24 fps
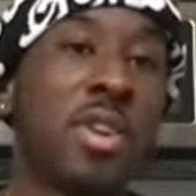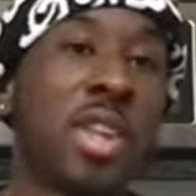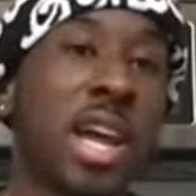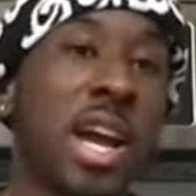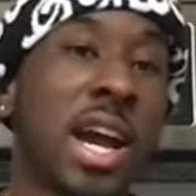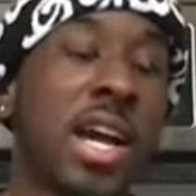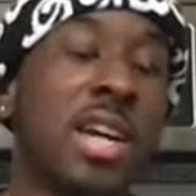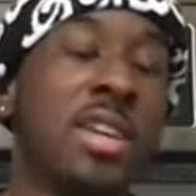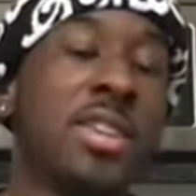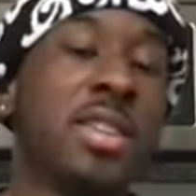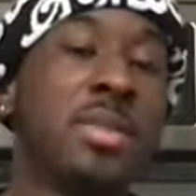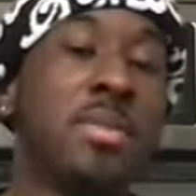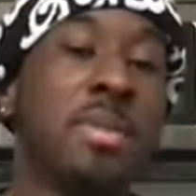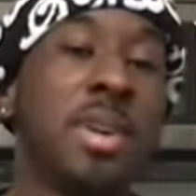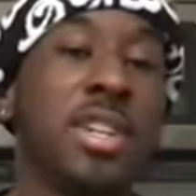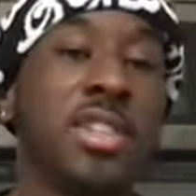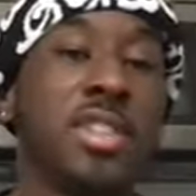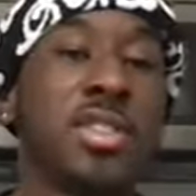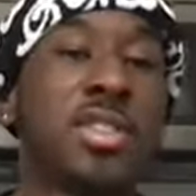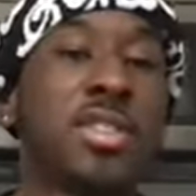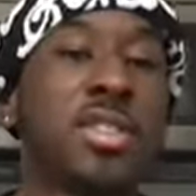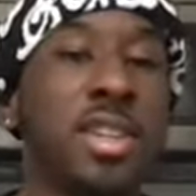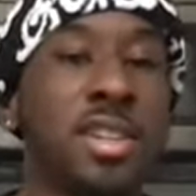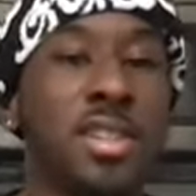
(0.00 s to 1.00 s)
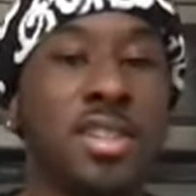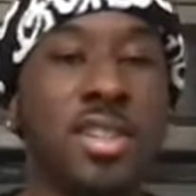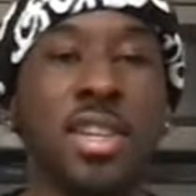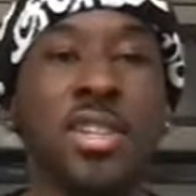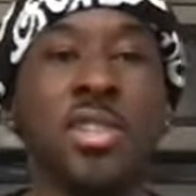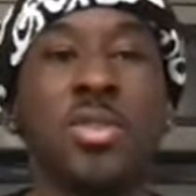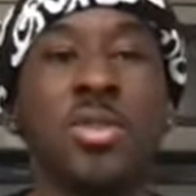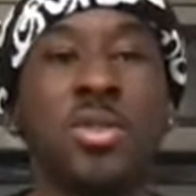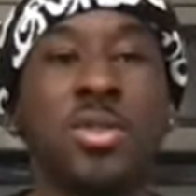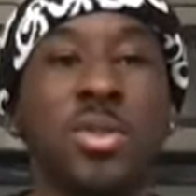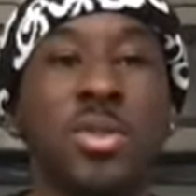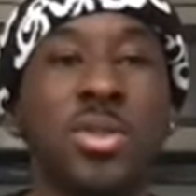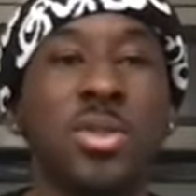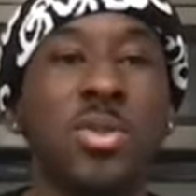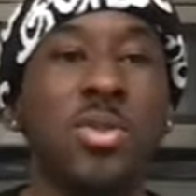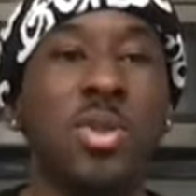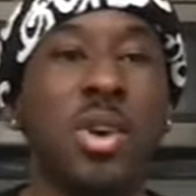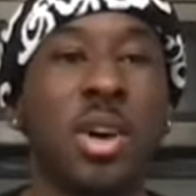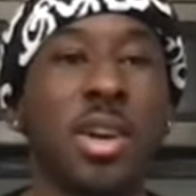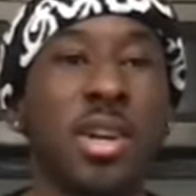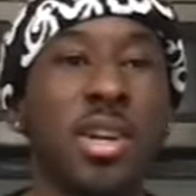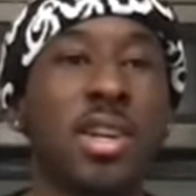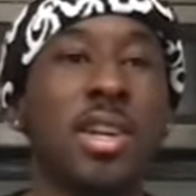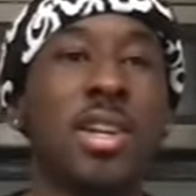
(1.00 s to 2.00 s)
Like I used to make shirts that say Toodaloo
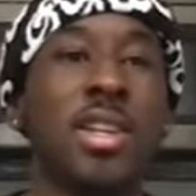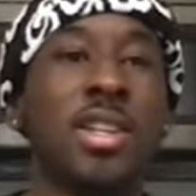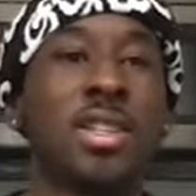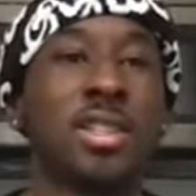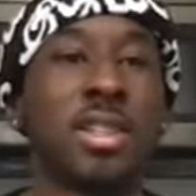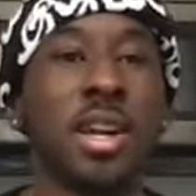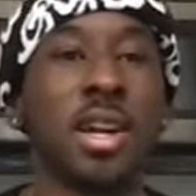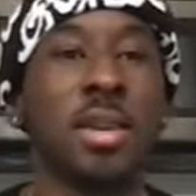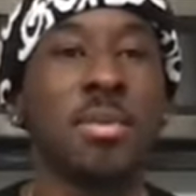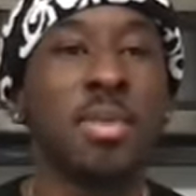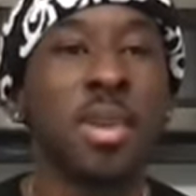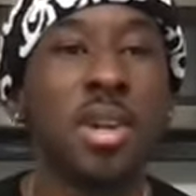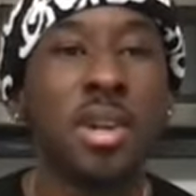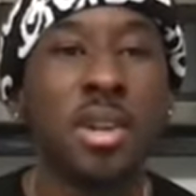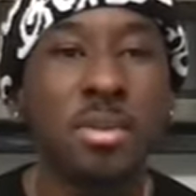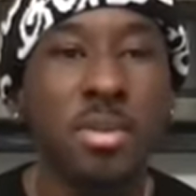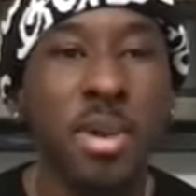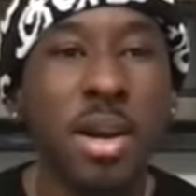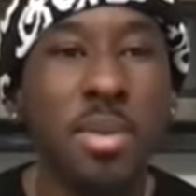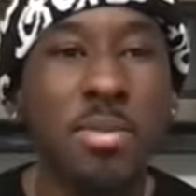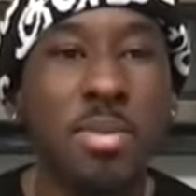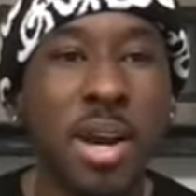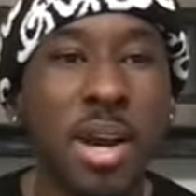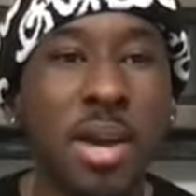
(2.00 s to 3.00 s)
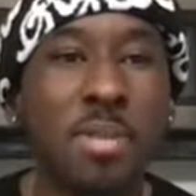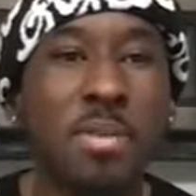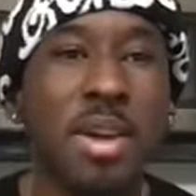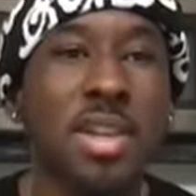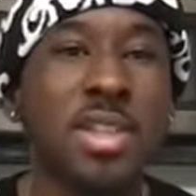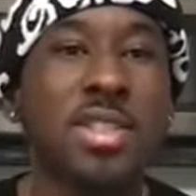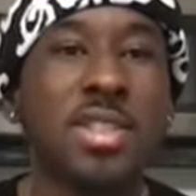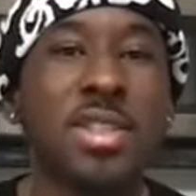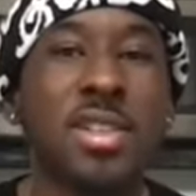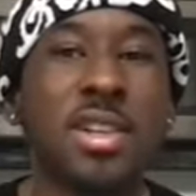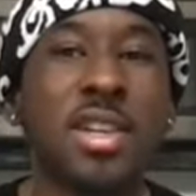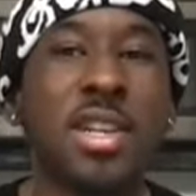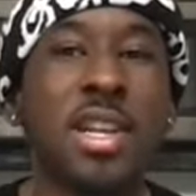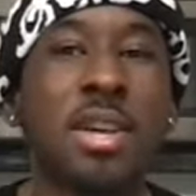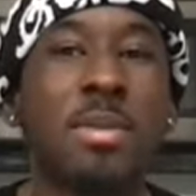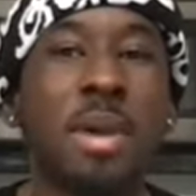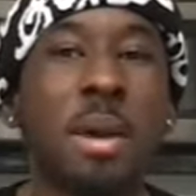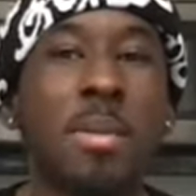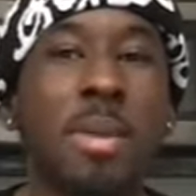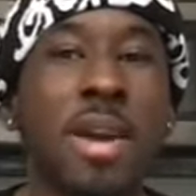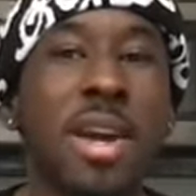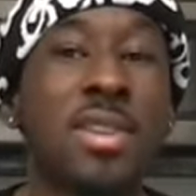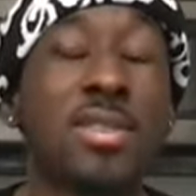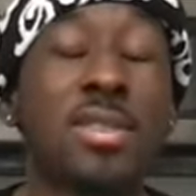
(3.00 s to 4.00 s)
on it, and it's like, bro, nobody buying my shirt. And then my
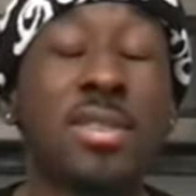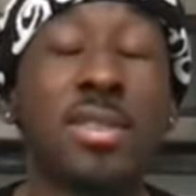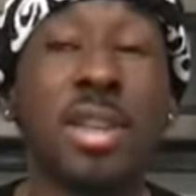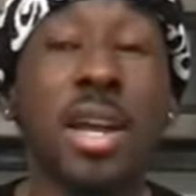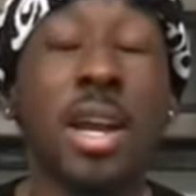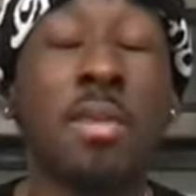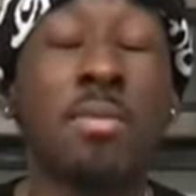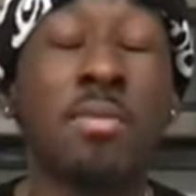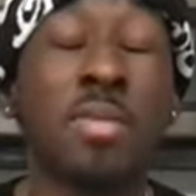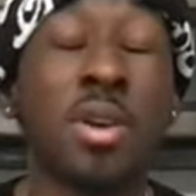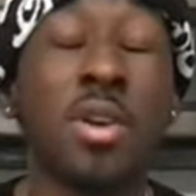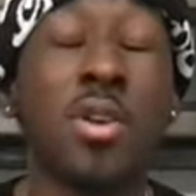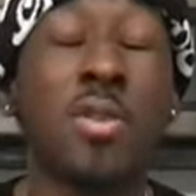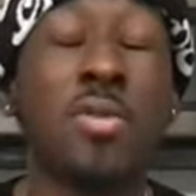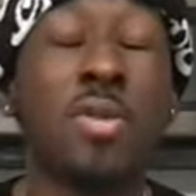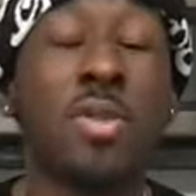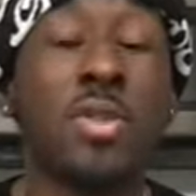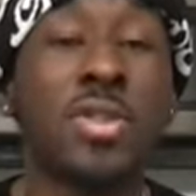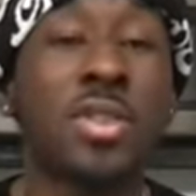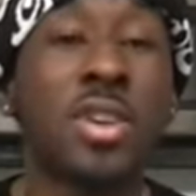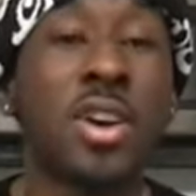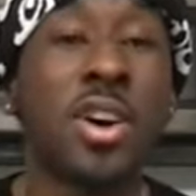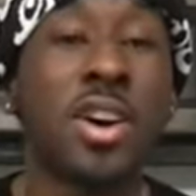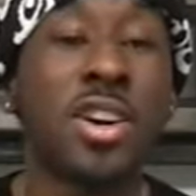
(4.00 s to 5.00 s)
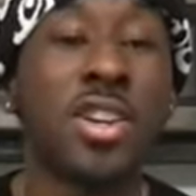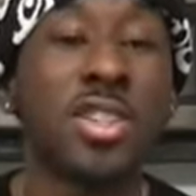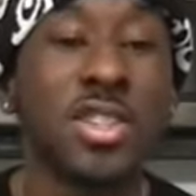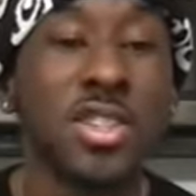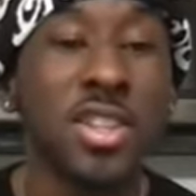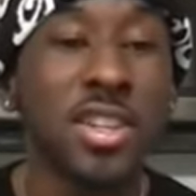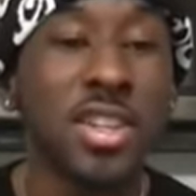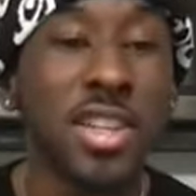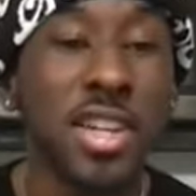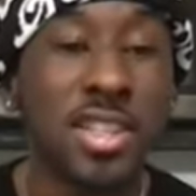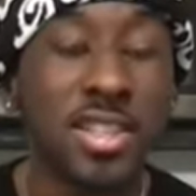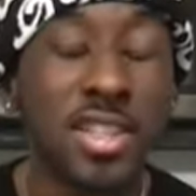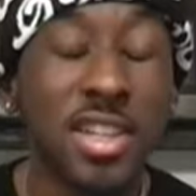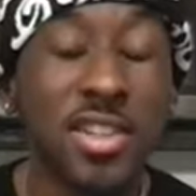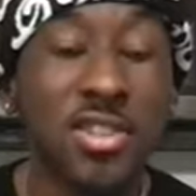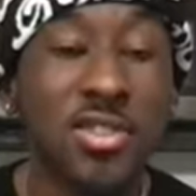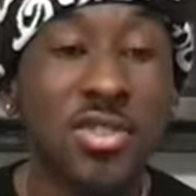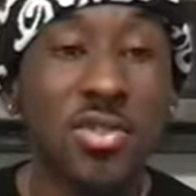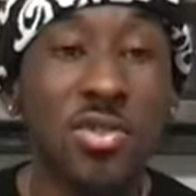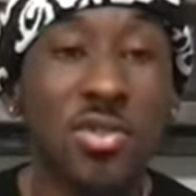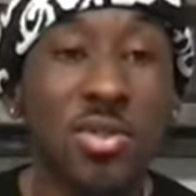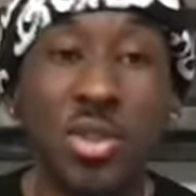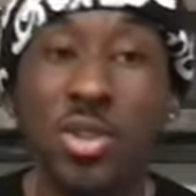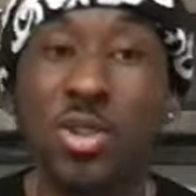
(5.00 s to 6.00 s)
man was like, bro, if you saw a shirt that says
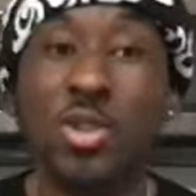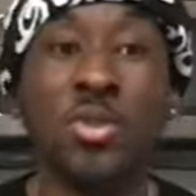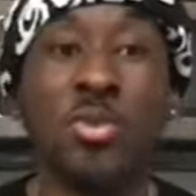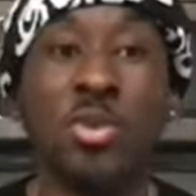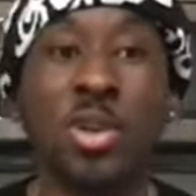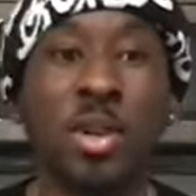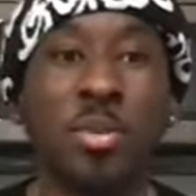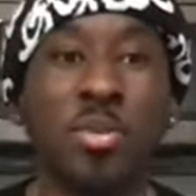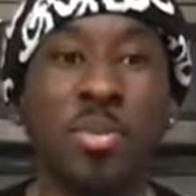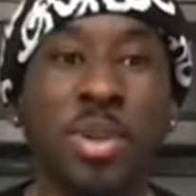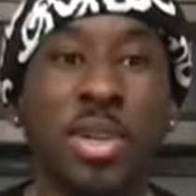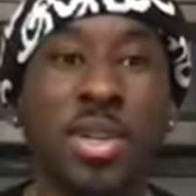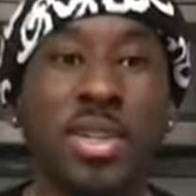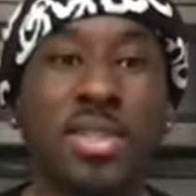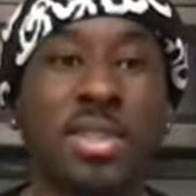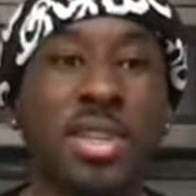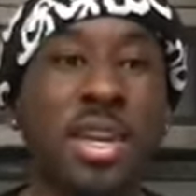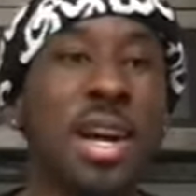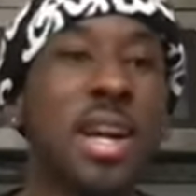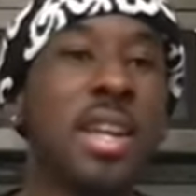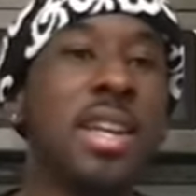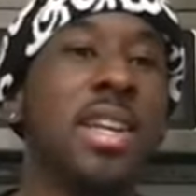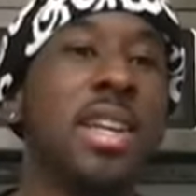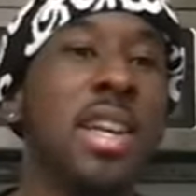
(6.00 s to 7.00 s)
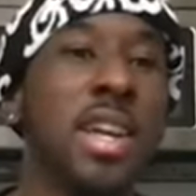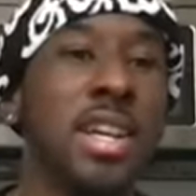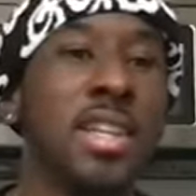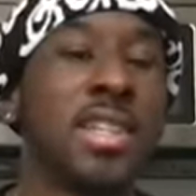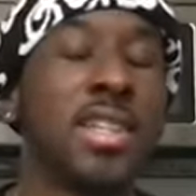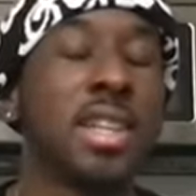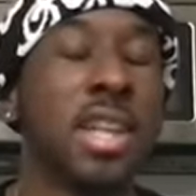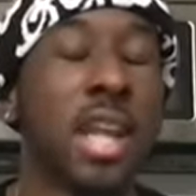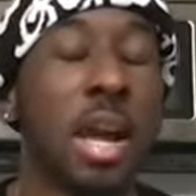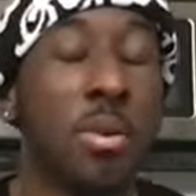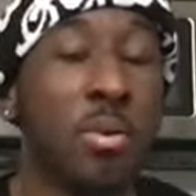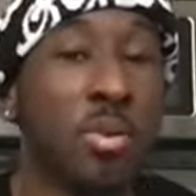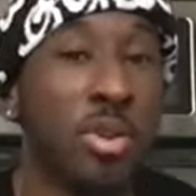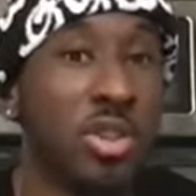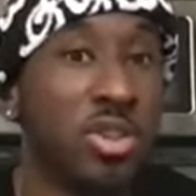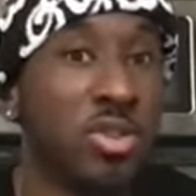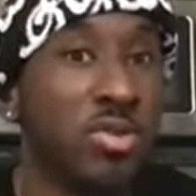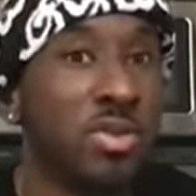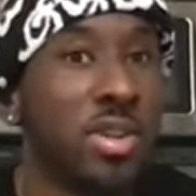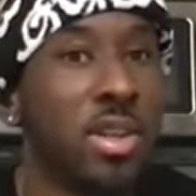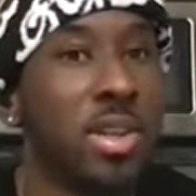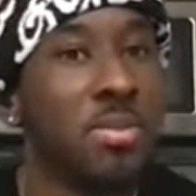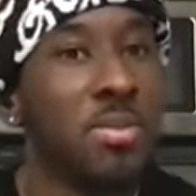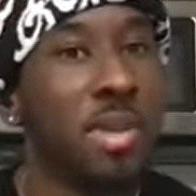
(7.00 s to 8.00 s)
Toodaloo with a peace sign and Asian, and like, would
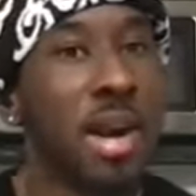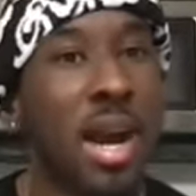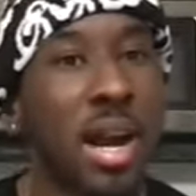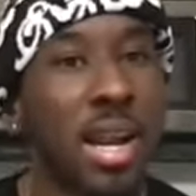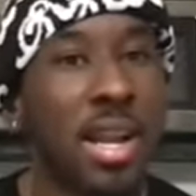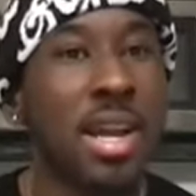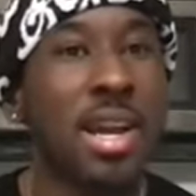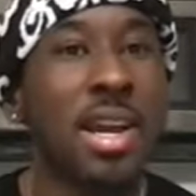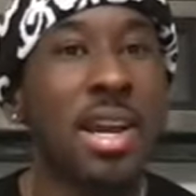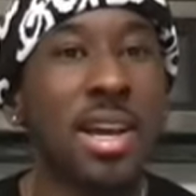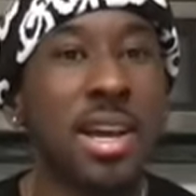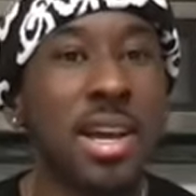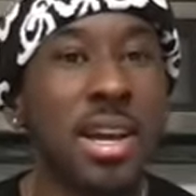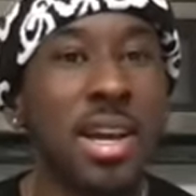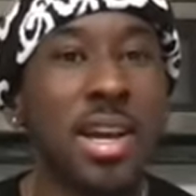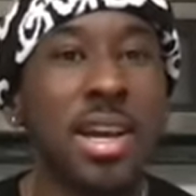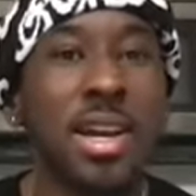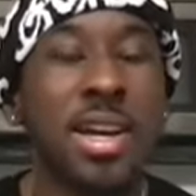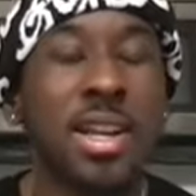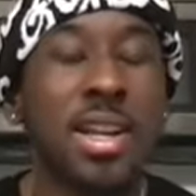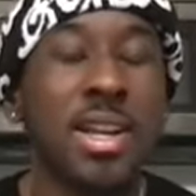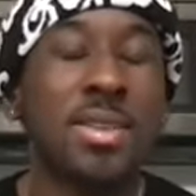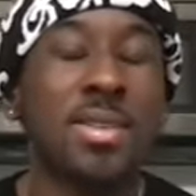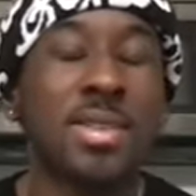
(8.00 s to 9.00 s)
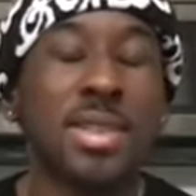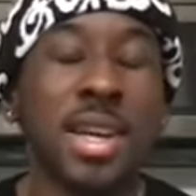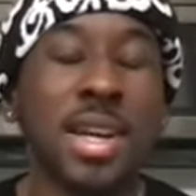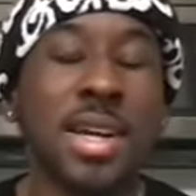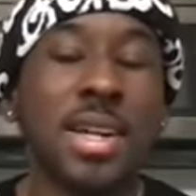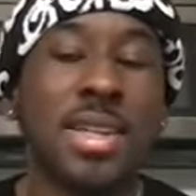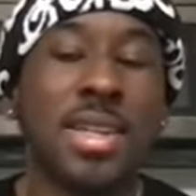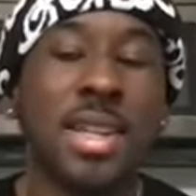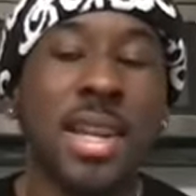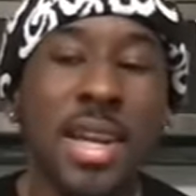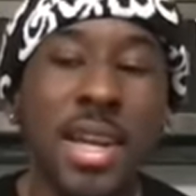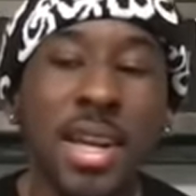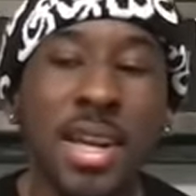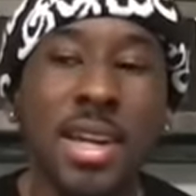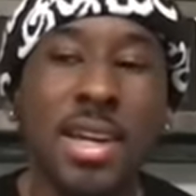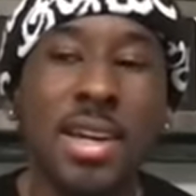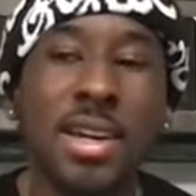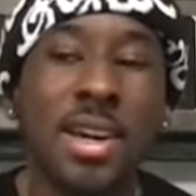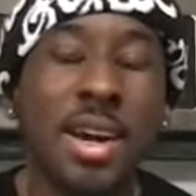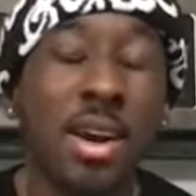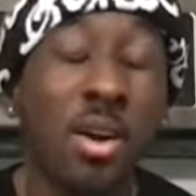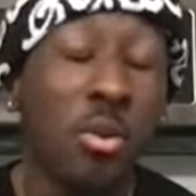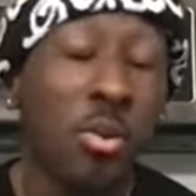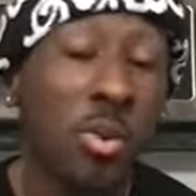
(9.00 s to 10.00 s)
you really buy that? I was like, dang,
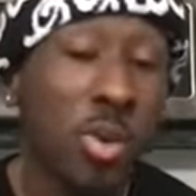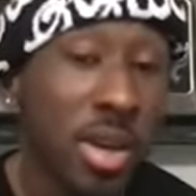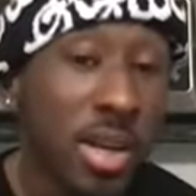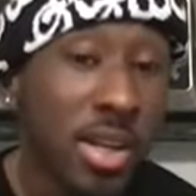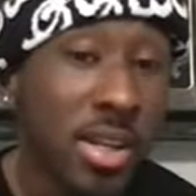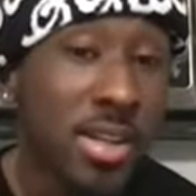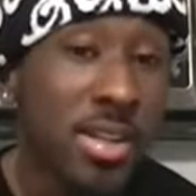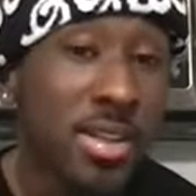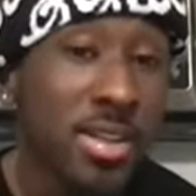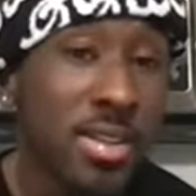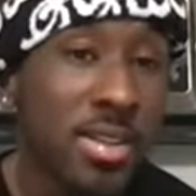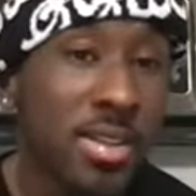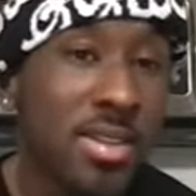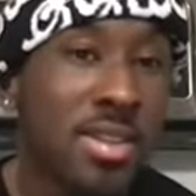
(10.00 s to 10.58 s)
I wouldn't.